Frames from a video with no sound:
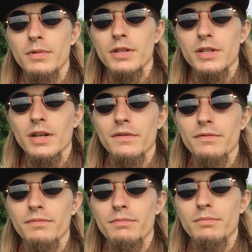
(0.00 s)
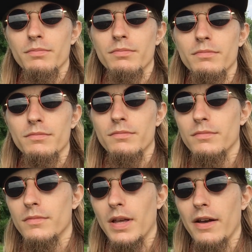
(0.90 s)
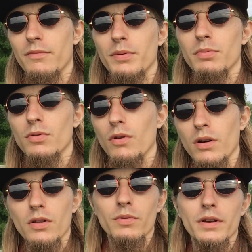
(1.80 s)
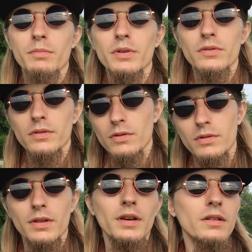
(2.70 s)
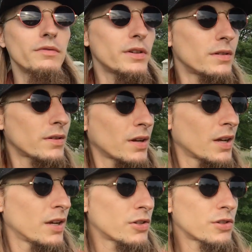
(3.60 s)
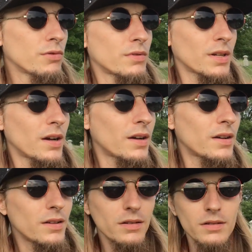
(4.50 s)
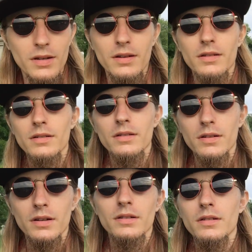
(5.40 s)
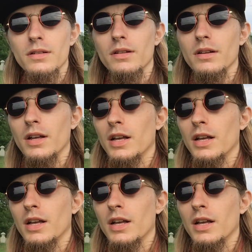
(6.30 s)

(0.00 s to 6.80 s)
instead of having people go all the way to the building, go into the elevator, suit and tie, and da da da da da